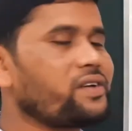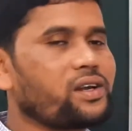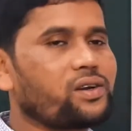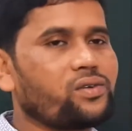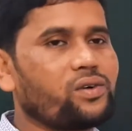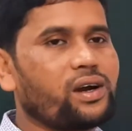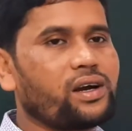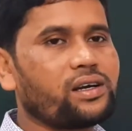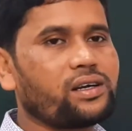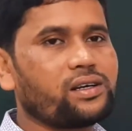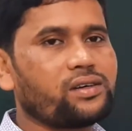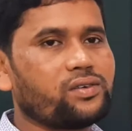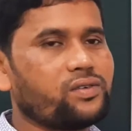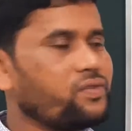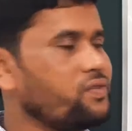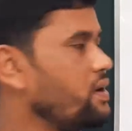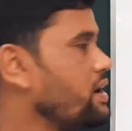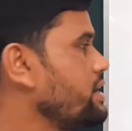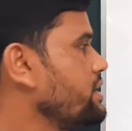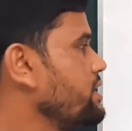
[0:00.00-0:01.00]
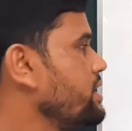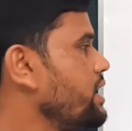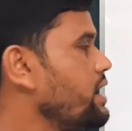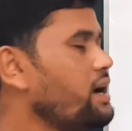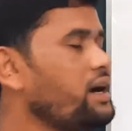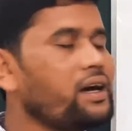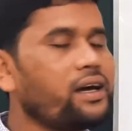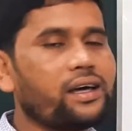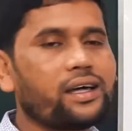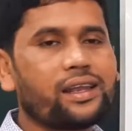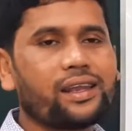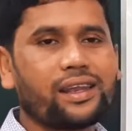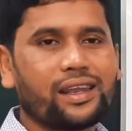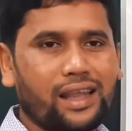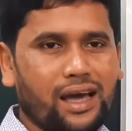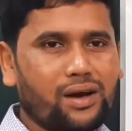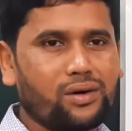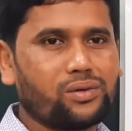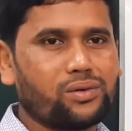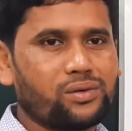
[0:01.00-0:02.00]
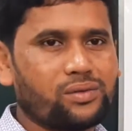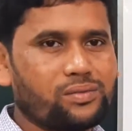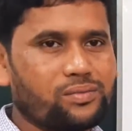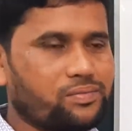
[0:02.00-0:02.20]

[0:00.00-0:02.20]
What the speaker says: what we find a noun.